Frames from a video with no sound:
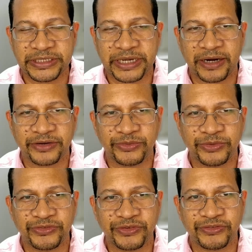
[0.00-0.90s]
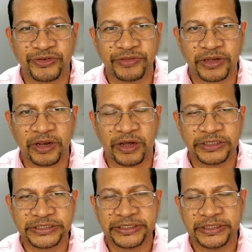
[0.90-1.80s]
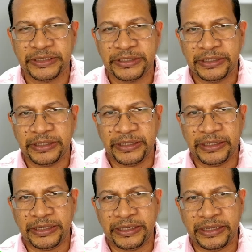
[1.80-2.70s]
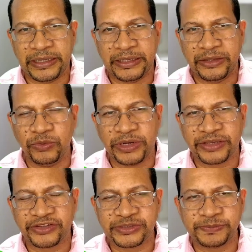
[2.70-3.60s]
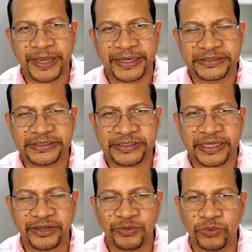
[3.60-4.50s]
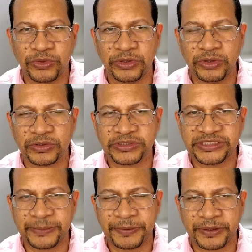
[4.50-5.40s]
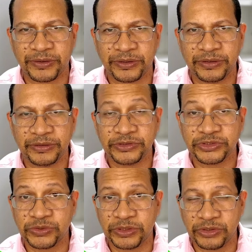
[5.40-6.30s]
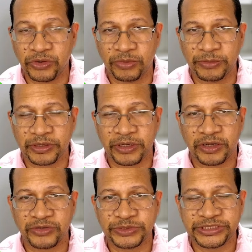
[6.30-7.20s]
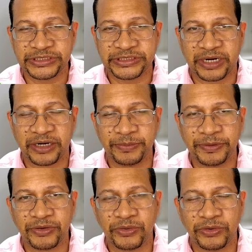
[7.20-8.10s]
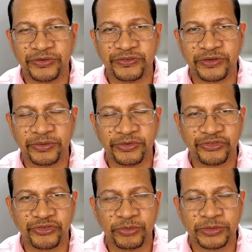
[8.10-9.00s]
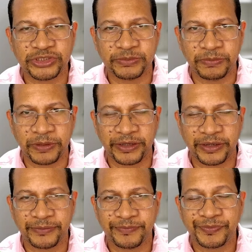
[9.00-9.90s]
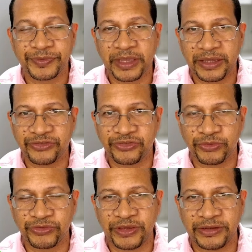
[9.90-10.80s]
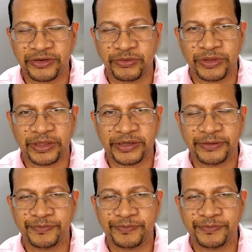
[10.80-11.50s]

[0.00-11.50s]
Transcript: characteristics of the clot, you would expect that it would look typical to a normal clot, which is dark because there is so much blood associated with it.